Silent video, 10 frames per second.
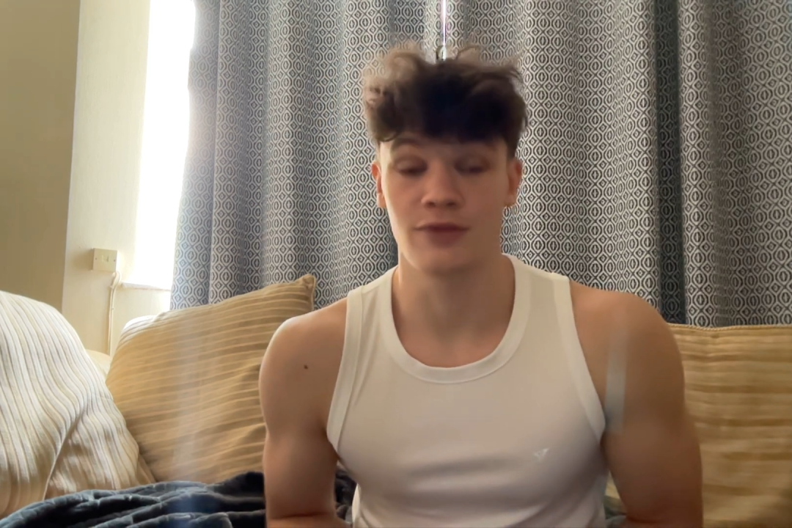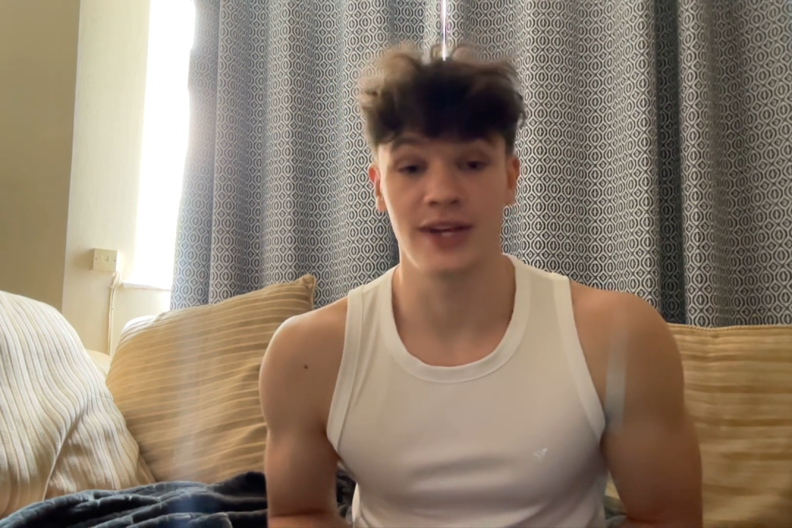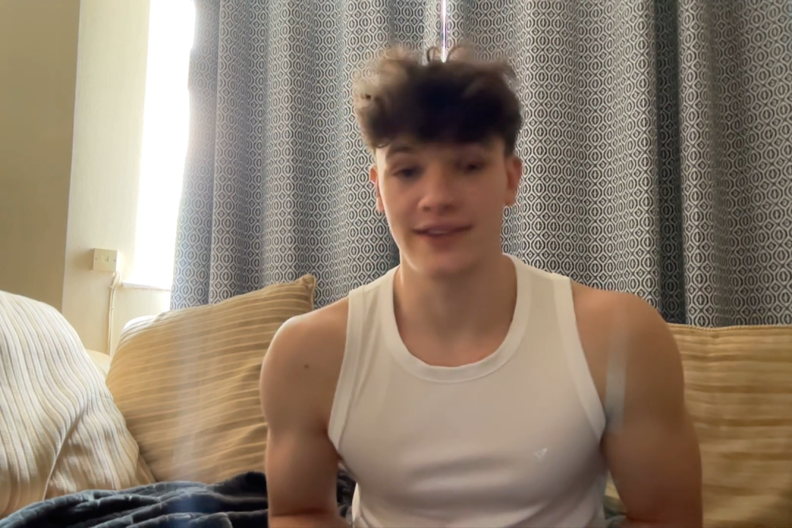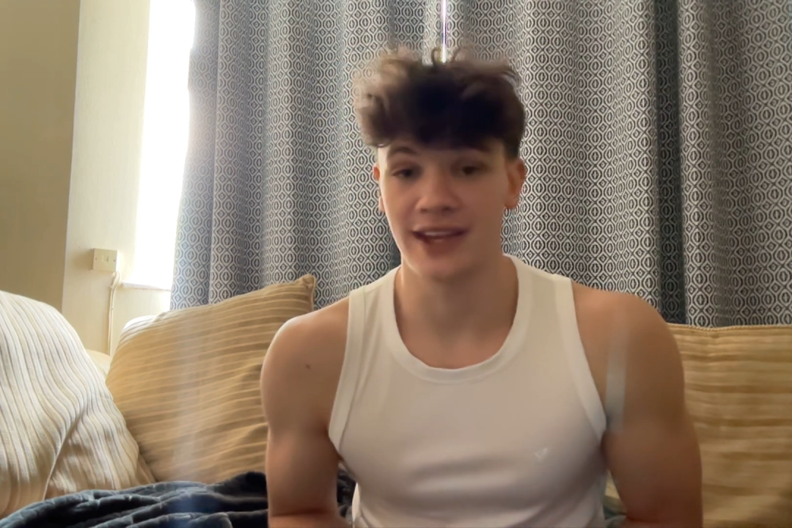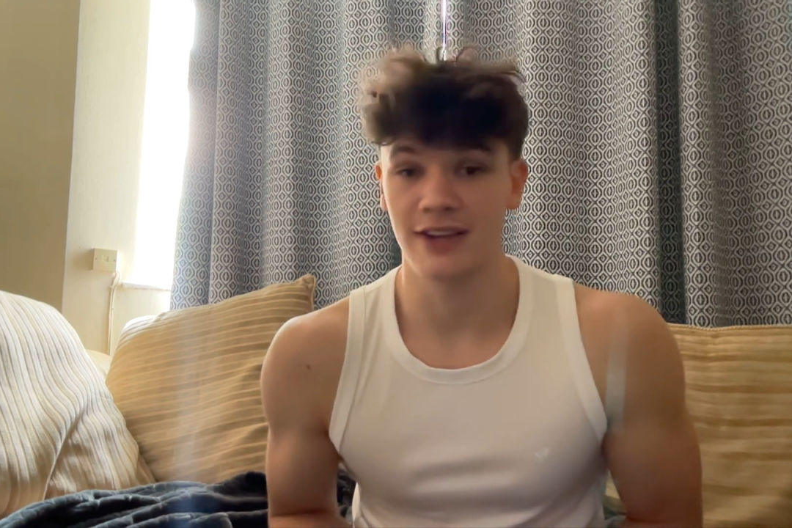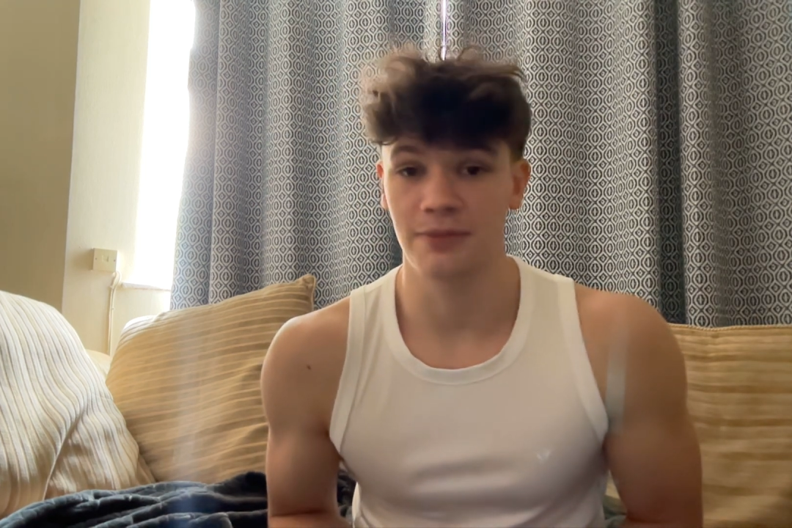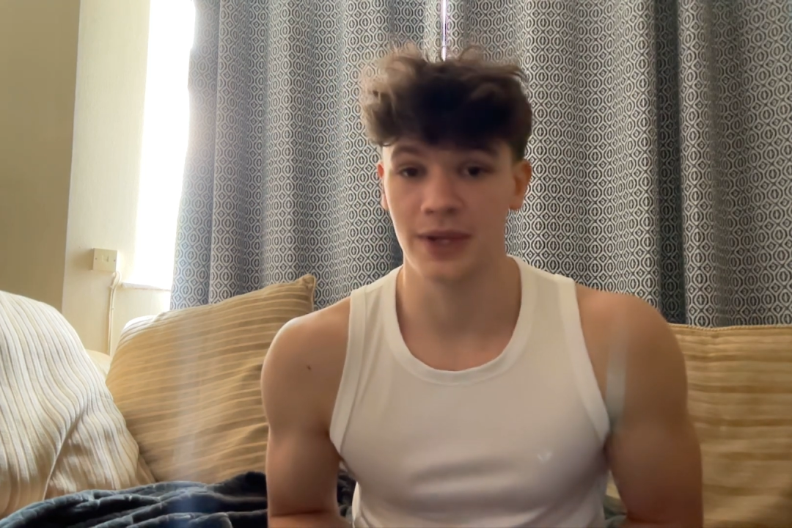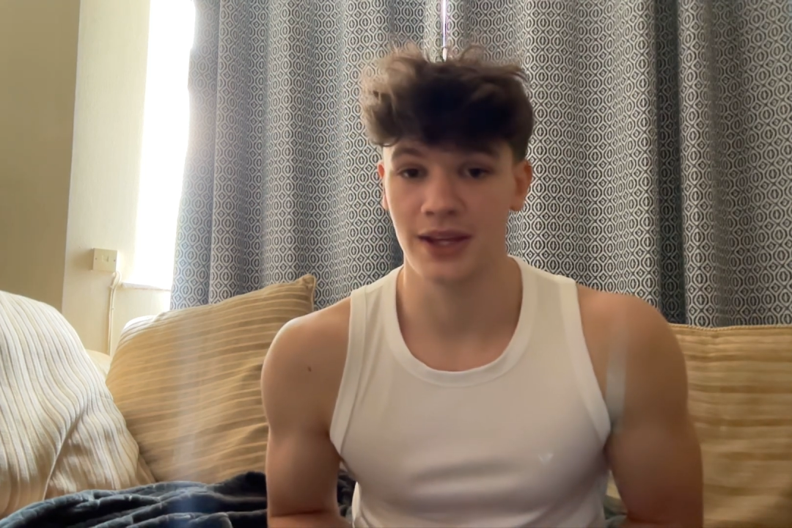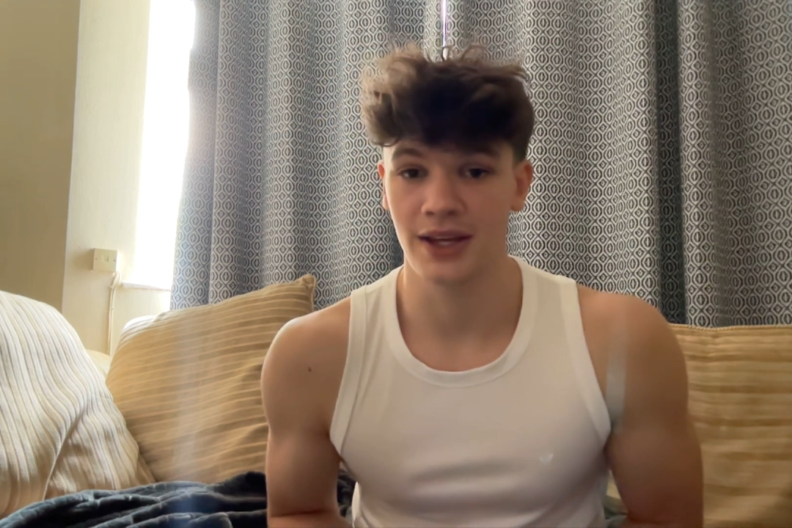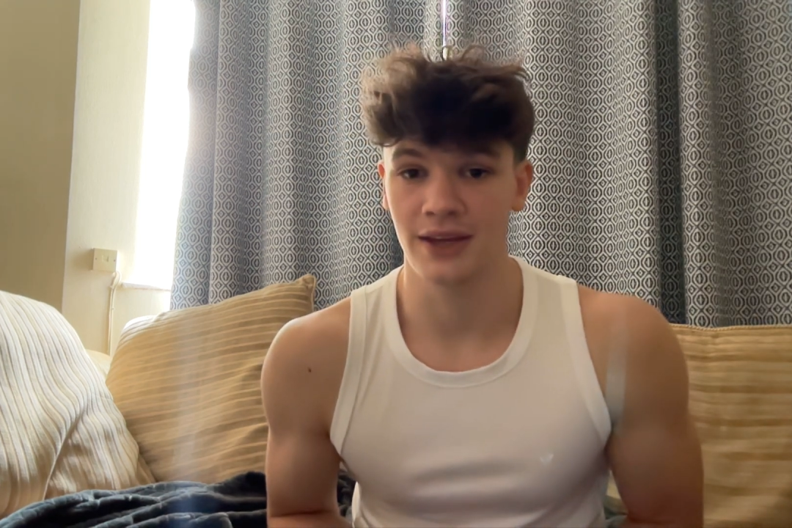of really test
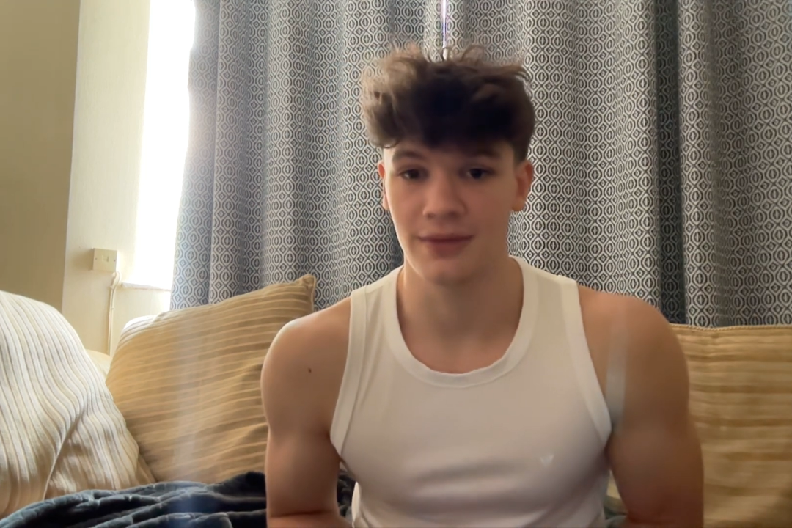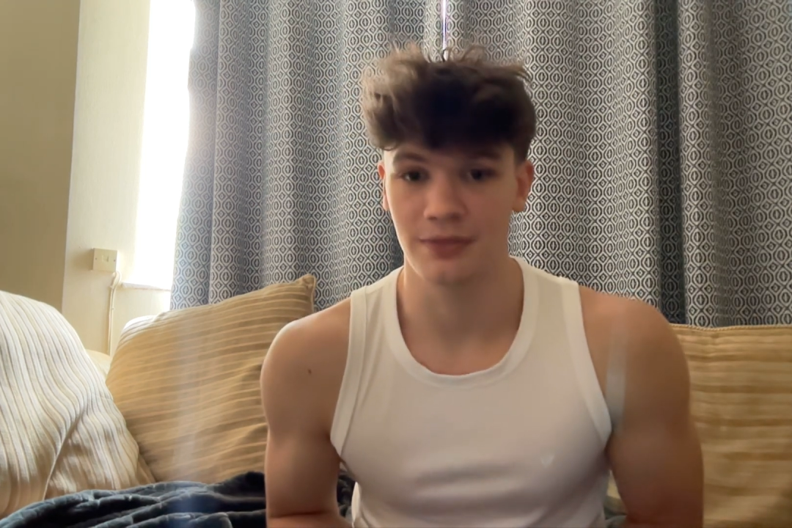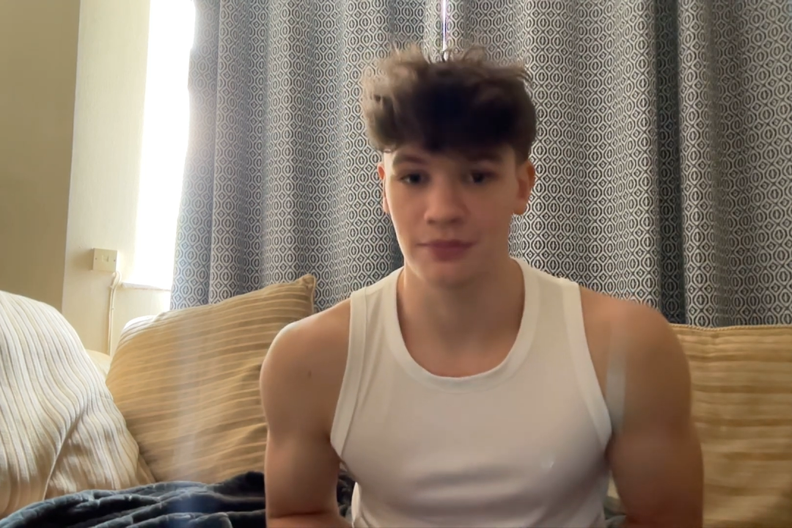me and